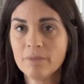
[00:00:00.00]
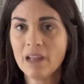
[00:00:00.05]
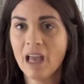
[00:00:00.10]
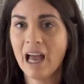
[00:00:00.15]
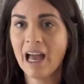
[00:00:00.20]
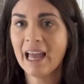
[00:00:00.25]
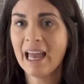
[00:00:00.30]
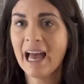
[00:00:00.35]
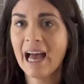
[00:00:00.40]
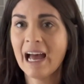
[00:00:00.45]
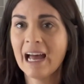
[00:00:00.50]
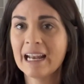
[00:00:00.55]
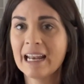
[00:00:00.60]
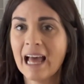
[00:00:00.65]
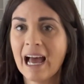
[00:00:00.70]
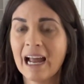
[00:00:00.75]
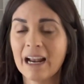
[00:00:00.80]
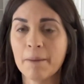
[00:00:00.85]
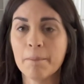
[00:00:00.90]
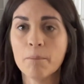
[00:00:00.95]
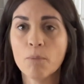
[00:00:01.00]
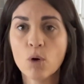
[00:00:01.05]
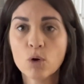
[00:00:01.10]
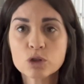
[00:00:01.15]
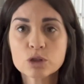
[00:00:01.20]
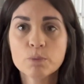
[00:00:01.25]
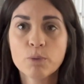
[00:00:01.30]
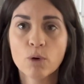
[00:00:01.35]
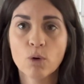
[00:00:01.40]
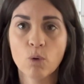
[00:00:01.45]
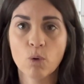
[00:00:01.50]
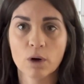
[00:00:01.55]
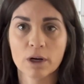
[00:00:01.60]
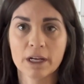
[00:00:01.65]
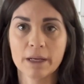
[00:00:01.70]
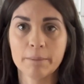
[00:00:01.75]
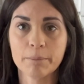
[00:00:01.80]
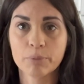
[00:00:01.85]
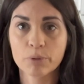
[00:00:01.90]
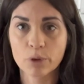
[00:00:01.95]
I had had a multiple
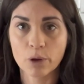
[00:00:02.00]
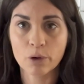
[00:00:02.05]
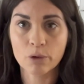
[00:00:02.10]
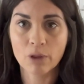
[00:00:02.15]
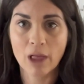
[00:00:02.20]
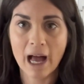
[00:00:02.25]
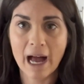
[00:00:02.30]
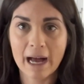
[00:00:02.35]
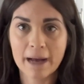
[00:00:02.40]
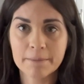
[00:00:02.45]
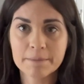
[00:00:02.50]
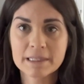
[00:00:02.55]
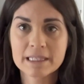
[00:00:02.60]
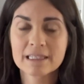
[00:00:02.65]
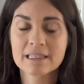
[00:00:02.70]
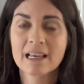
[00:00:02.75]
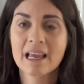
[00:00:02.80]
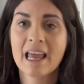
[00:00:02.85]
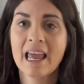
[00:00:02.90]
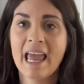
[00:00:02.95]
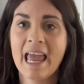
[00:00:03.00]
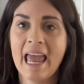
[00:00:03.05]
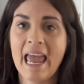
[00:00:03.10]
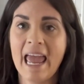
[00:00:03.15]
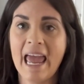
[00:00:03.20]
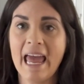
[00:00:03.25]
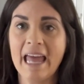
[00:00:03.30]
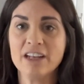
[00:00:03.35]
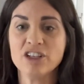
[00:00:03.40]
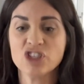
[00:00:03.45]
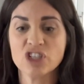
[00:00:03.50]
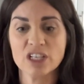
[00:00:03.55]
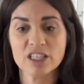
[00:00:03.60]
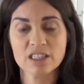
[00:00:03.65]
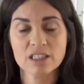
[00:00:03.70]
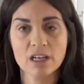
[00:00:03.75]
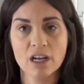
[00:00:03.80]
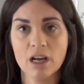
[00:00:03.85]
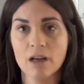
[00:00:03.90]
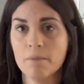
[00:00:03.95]
organ prolapse and
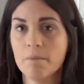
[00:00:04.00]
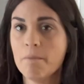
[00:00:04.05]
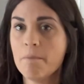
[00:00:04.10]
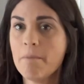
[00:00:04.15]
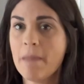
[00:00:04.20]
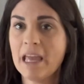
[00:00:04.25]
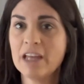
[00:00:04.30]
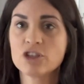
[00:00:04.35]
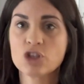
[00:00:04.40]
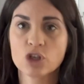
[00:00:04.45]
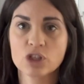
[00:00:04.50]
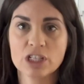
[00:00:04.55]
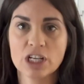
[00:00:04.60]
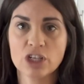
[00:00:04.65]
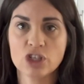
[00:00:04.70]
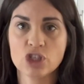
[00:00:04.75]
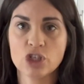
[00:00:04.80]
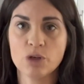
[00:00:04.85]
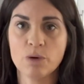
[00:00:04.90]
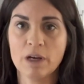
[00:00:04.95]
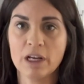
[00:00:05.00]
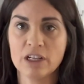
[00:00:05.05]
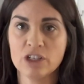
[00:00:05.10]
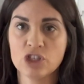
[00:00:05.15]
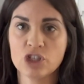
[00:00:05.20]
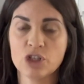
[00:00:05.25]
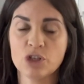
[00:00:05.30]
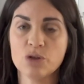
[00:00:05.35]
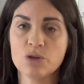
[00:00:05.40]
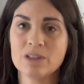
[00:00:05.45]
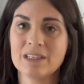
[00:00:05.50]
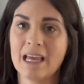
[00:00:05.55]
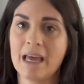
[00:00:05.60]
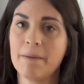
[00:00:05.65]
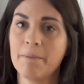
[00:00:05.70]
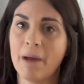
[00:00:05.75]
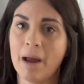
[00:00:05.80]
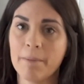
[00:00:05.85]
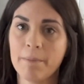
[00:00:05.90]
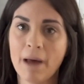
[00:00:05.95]
just major tissue issues
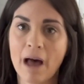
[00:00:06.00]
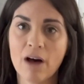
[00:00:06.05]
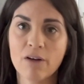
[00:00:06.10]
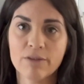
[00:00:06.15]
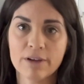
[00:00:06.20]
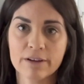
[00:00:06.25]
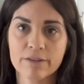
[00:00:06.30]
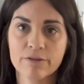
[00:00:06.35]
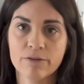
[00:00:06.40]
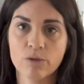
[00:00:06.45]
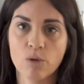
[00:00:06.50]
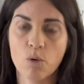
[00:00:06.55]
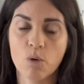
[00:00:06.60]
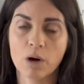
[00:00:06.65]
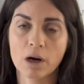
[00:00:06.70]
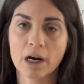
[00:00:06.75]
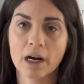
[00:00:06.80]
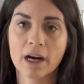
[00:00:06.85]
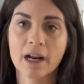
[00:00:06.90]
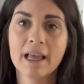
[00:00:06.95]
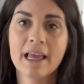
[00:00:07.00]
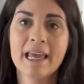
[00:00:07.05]
in my pelvic floor